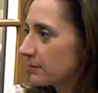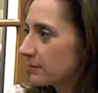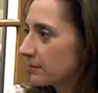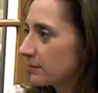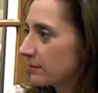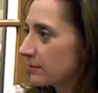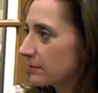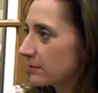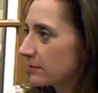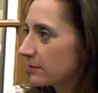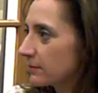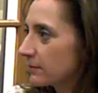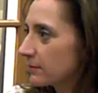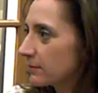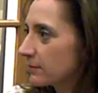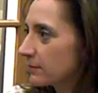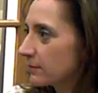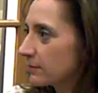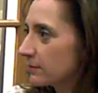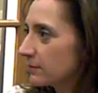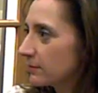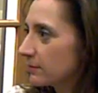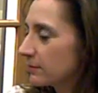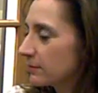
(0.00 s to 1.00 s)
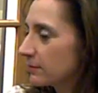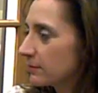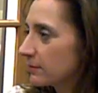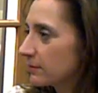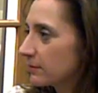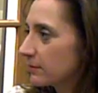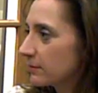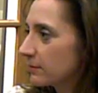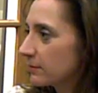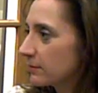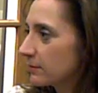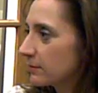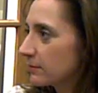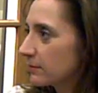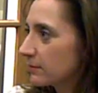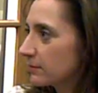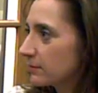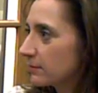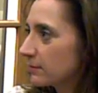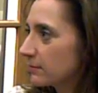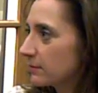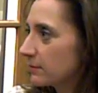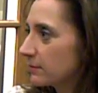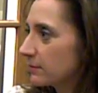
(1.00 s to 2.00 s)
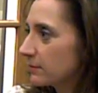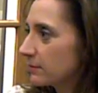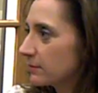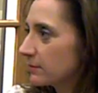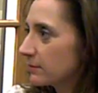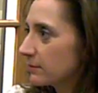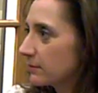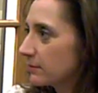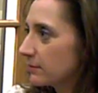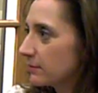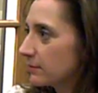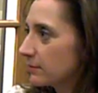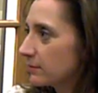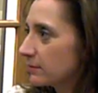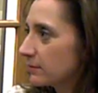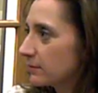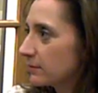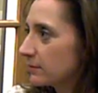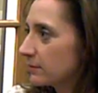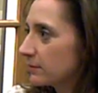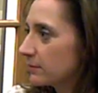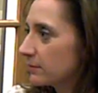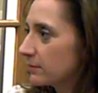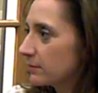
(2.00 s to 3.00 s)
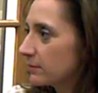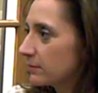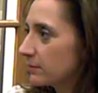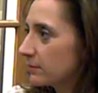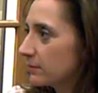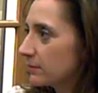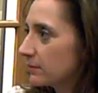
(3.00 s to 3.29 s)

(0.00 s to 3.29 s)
[no speech]